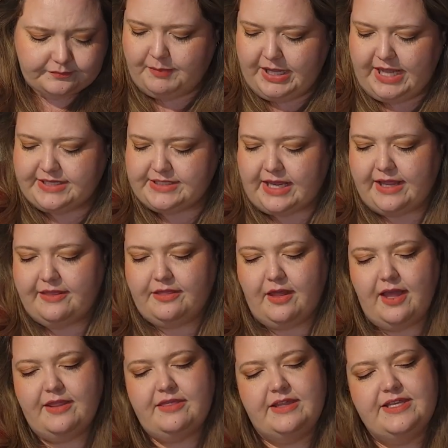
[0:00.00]
But I
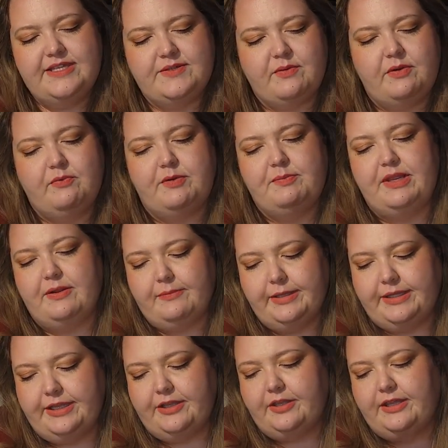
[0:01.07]
thought this one would be a
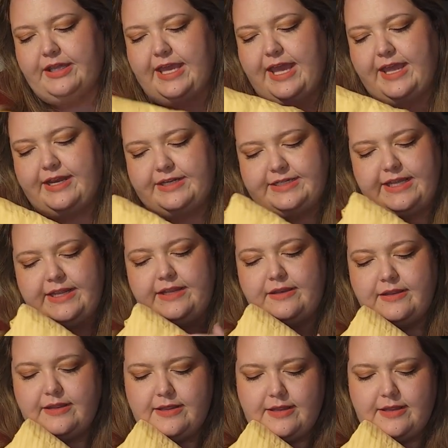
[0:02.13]
really good candidate